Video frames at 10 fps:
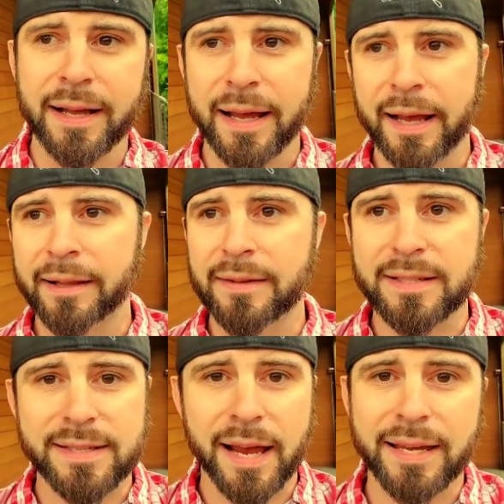And the
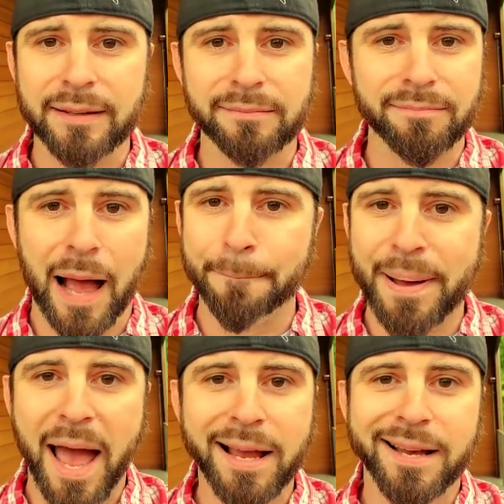second I'm
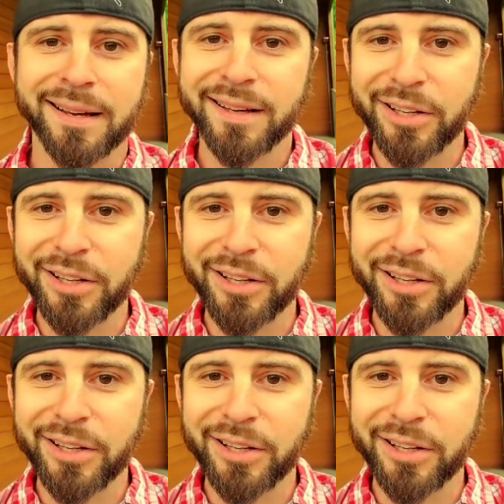back,